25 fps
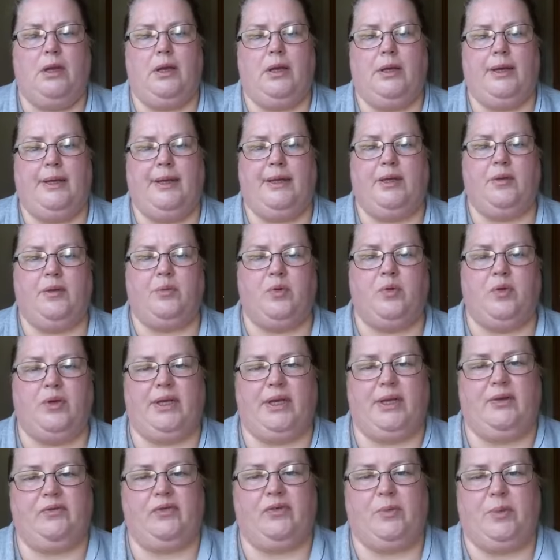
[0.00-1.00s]
Hi, good
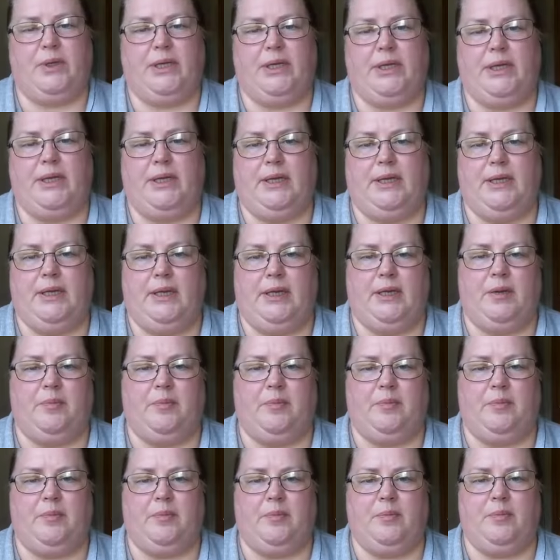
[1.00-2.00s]
morning, everybody.
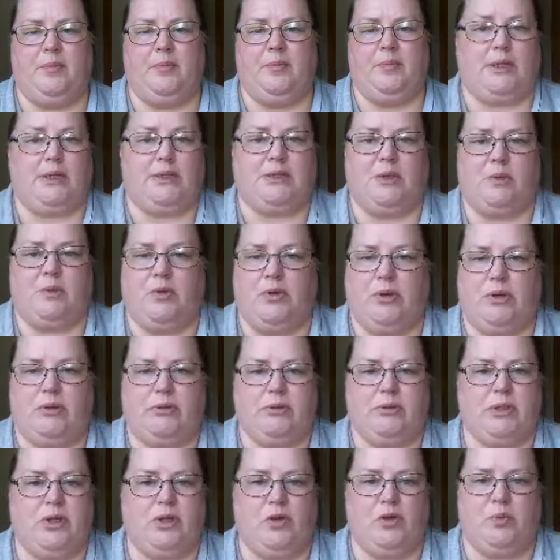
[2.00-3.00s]
Second time
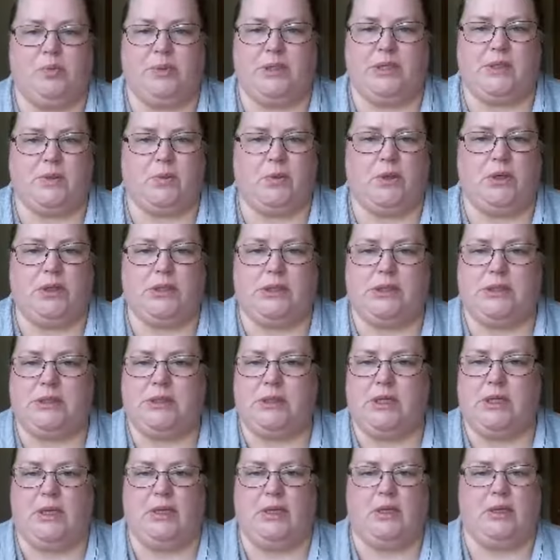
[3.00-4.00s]
around. I hope this
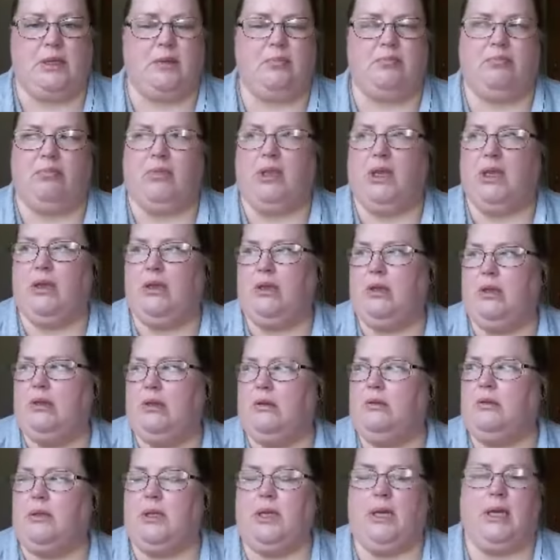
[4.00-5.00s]
works. The
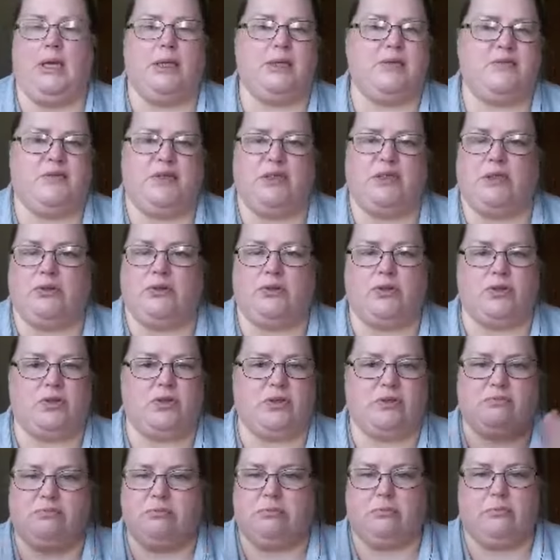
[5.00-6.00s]
last video
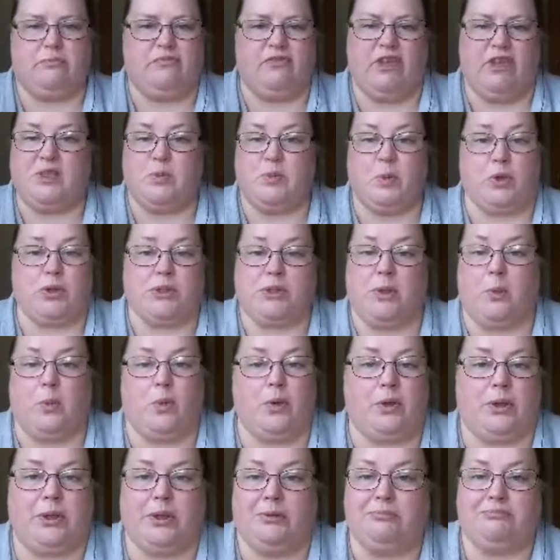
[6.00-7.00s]
just Facebook stopped
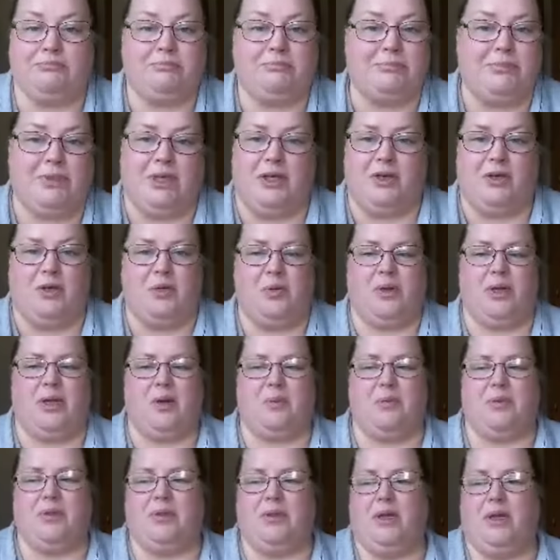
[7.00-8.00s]
working. I don't know what
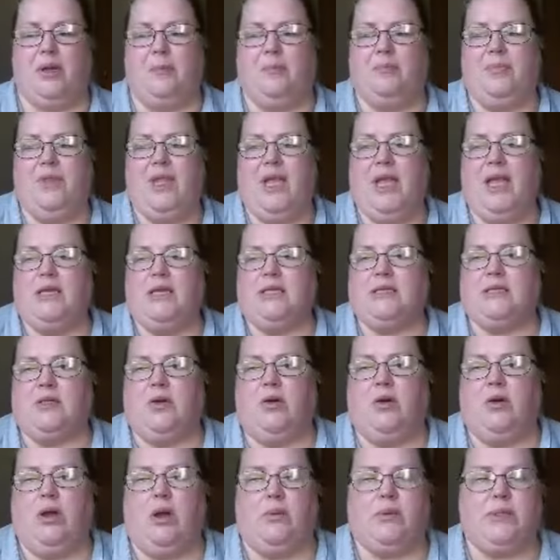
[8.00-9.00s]
happened there.
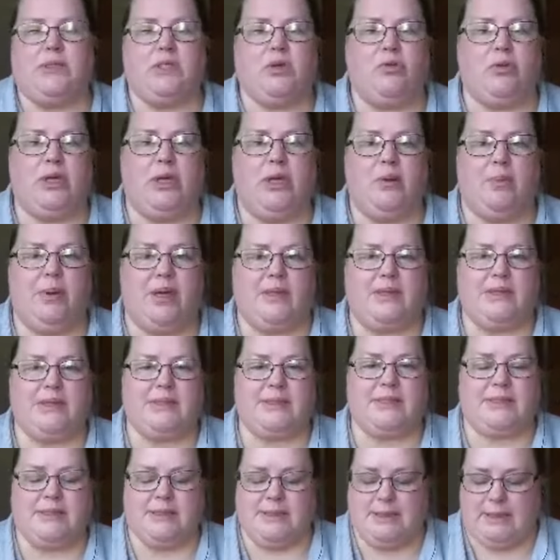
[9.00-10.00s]
So I was talking
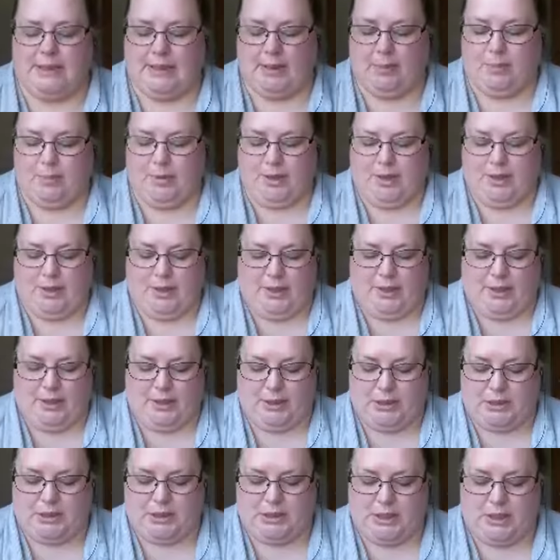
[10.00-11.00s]
about sleep,
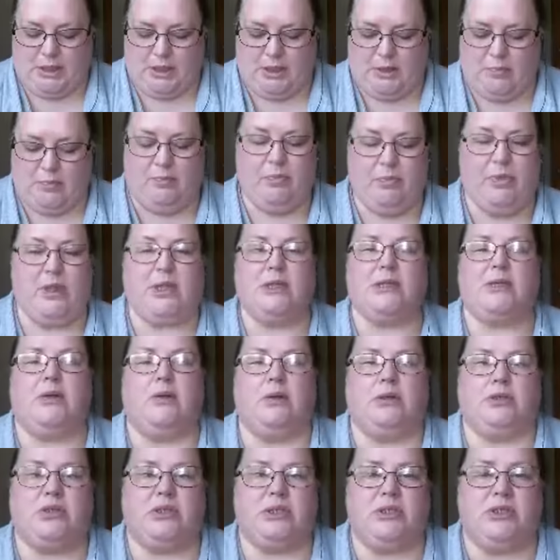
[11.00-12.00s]
and so
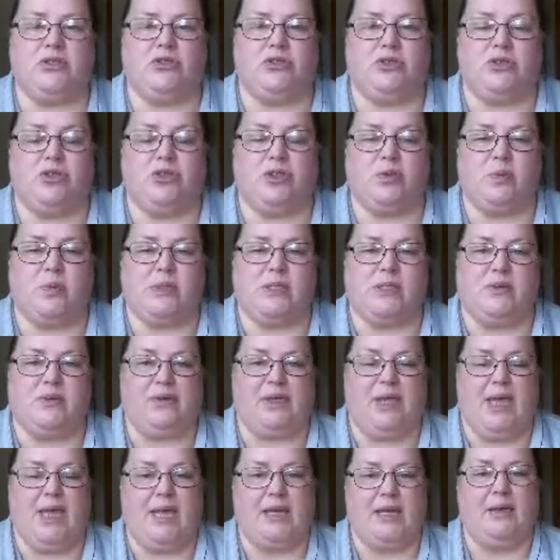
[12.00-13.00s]
I'll just introduce
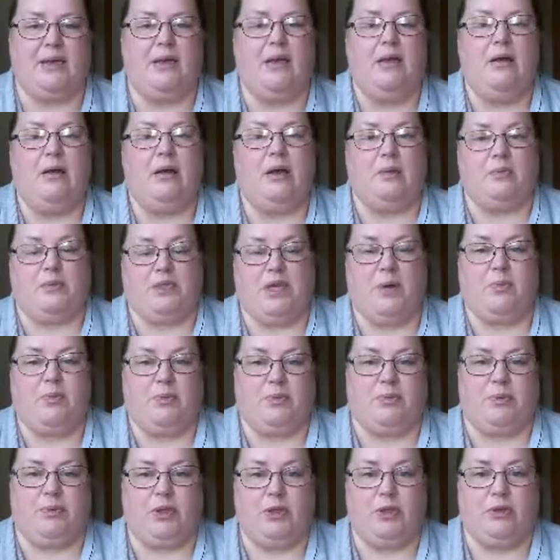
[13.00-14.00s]
myself again. I'm
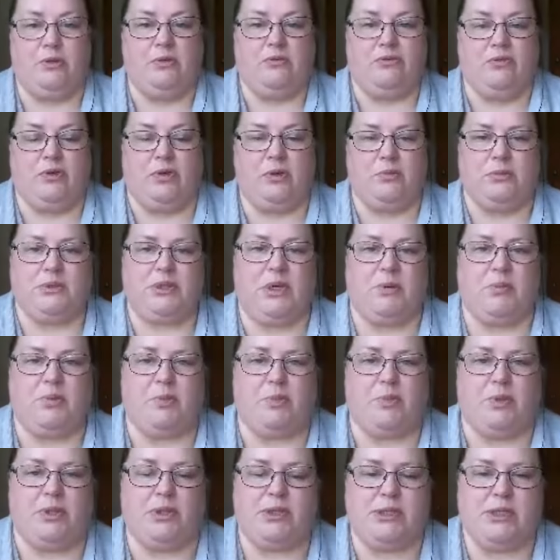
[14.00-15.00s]
Deborah Byrne from
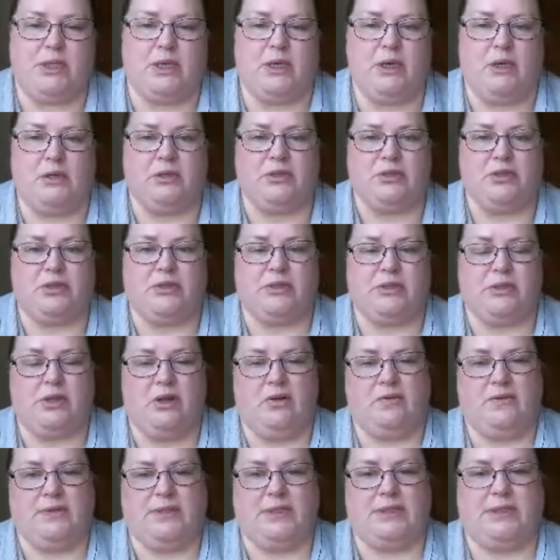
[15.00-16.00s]
Deborah Byrne Psychology
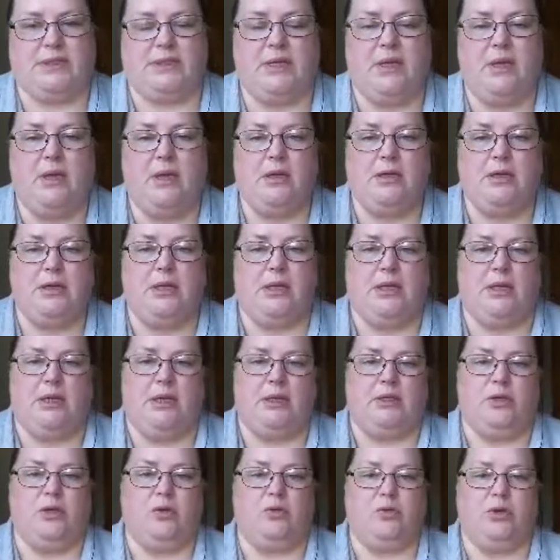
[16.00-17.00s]
Services,
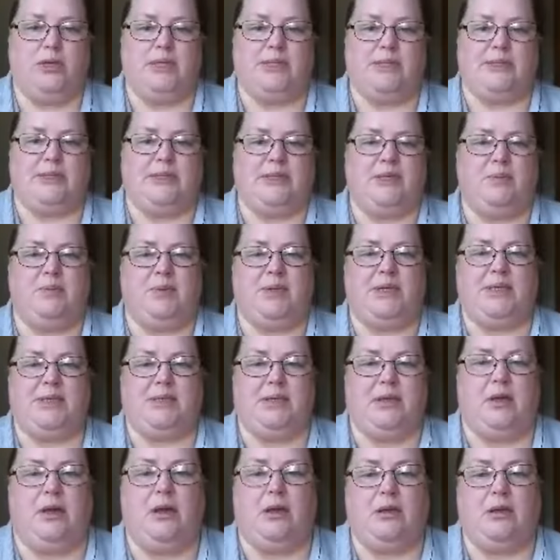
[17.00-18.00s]
known as DB
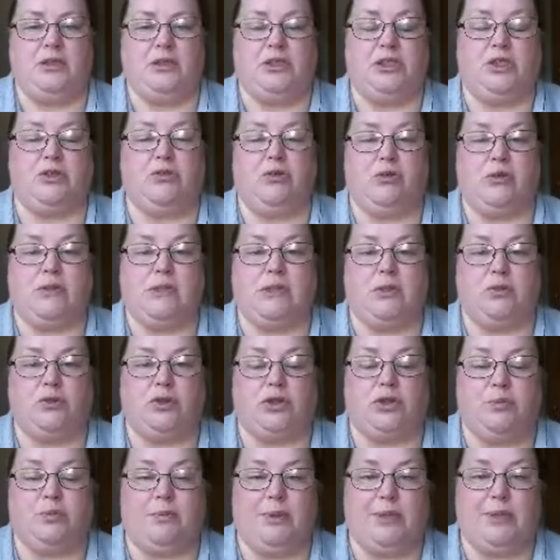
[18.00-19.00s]
Psychology across
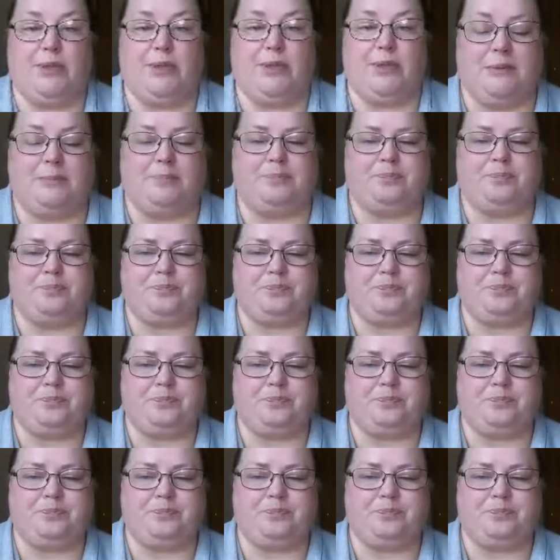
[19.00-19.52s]
social media.